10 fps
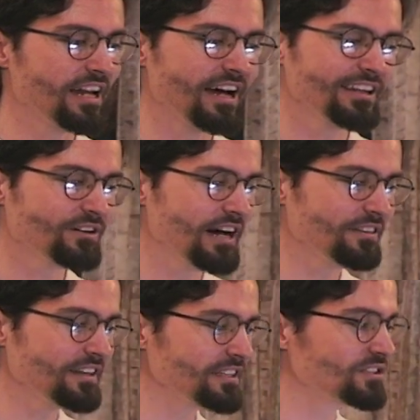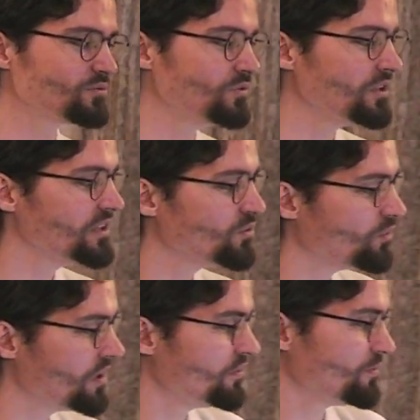and i think it's really
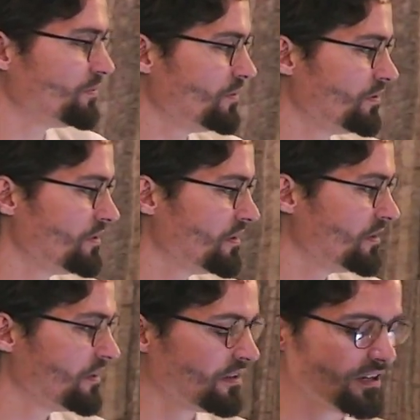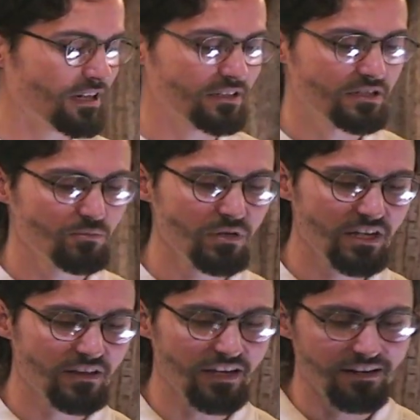wonderful uh, to
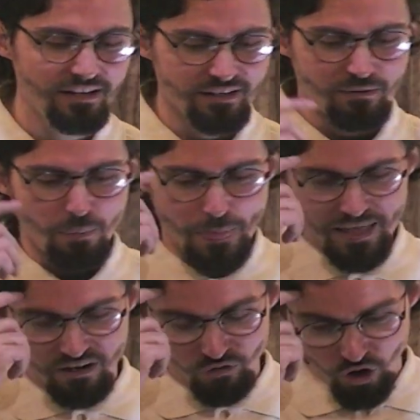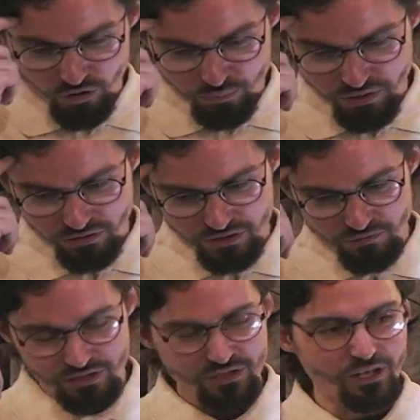me that of all the pillars
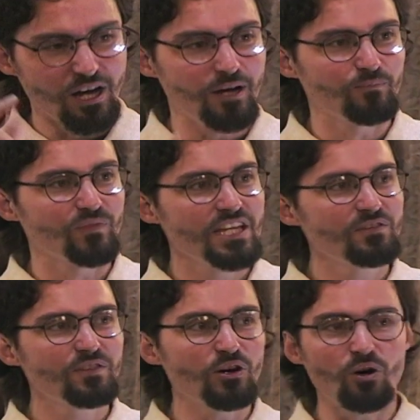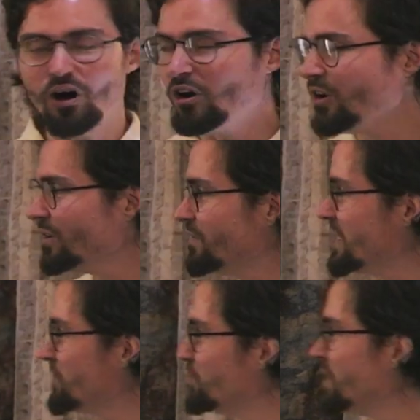of Islam, even though all of
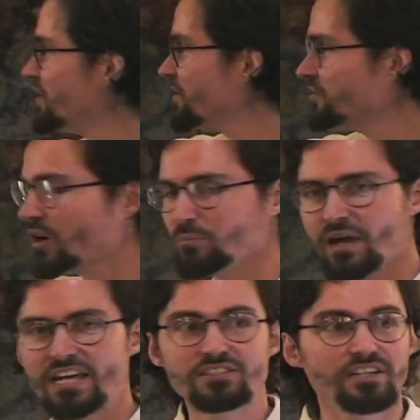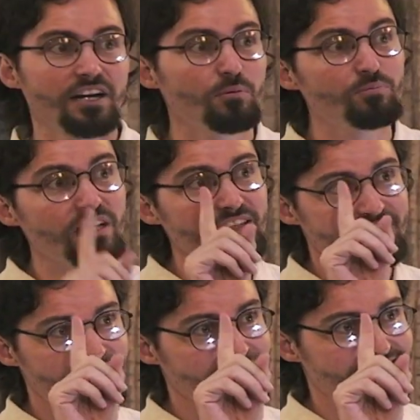these pillars are based on
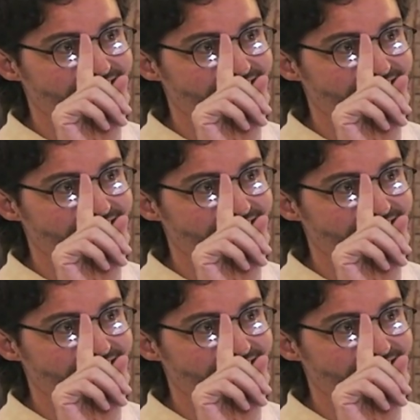ability.